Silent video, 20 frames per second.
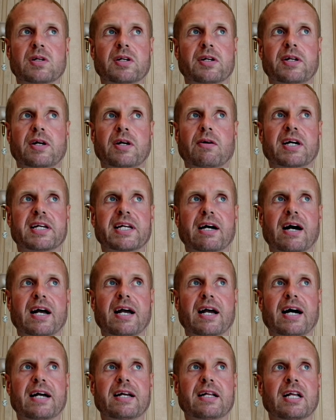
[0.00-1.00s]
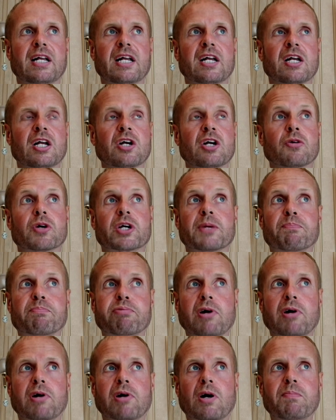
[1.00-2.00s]
No idea. I, I could
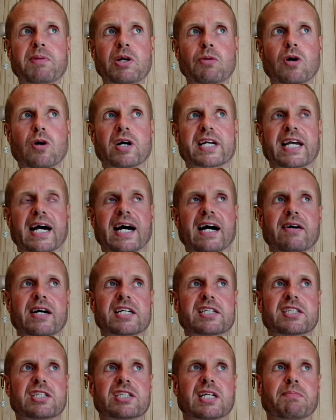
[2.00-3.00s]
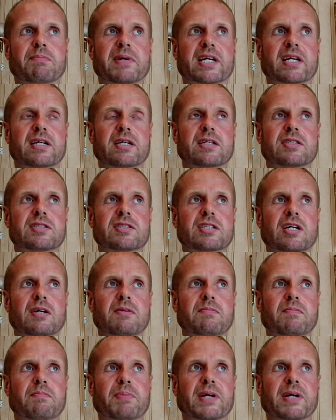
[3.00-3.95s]
probably work it out actually because um,